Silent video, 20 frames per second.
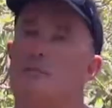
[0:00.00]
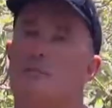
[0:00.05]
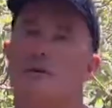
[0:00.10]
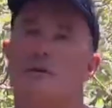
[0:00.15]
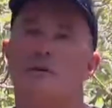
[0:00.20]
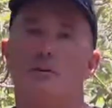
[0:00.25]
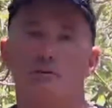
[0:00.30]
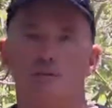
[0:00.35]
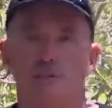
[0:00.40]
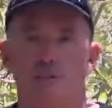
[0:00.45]

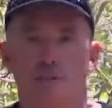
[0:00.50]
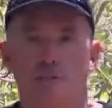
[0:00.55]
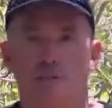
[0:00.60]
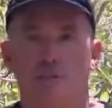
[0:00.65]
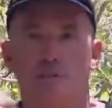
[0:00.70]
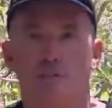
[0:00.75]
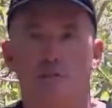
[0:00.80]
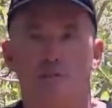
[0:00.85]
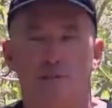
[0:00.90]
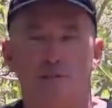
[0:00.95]
because these
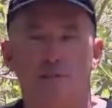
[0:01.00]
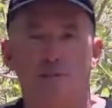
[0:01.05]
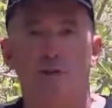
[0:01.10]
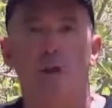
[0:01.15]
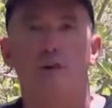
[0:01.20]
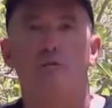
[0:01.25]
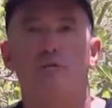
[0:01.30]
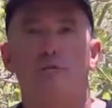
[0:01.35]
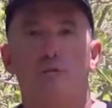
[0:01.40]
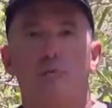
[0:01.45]
seeds can
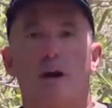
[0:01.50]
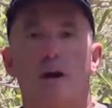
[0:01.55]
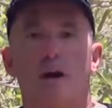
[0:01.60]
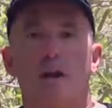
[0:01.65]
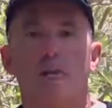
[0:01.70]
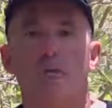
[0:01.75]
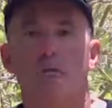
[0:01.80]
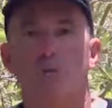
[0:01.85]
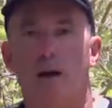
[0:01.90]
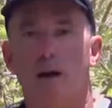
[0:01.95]
float from
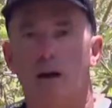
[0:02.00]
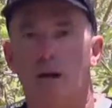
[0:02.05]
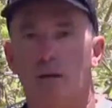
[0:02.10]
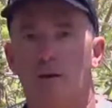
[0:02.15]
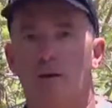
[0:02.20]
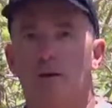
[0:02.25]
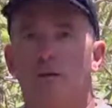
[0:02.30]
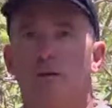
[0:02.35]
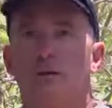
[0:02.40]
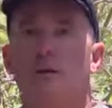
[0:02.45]
island to
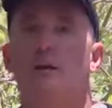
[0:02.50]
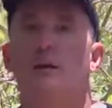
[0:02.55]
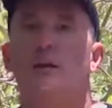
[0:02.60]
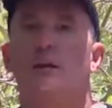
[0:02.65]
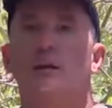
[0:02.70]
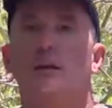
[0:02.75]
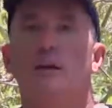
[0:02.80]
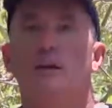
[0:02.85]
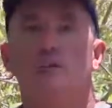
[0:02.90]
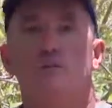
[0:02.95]
island,
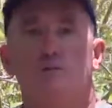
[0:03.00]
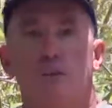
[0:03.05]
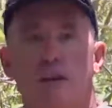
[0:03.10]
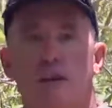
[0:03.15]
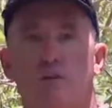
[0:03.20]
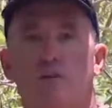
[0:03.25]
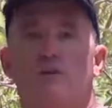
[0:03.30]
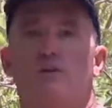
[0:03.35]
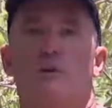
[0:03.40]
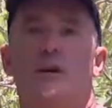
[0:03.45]
is
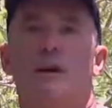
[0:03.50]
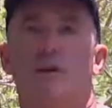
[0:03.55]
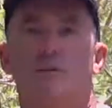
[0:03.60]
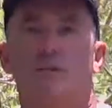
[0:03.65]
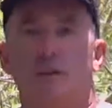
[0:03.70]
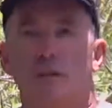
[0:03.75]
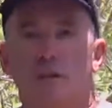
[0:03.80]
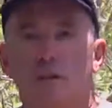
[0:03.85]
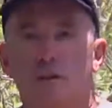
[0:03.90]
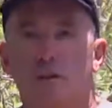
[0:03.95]
found throughout
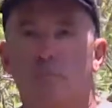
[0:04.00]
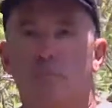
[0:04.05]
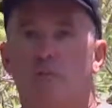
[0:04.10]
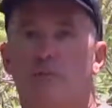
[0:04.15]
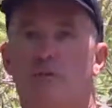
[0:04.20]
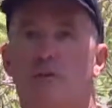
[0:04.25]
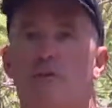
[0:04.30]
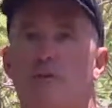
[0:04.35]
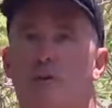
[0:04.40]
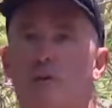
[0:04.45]
the
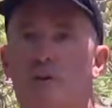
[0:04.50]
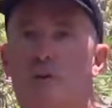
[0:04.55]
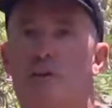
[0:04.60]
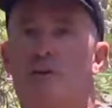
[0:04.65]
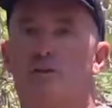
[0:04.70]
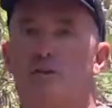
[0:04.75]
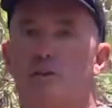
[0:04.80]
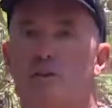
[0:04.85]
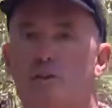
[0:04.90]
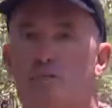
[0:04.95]
Indo-Pacific
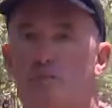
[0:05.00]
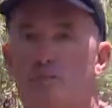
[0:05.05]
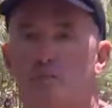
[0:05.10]
region.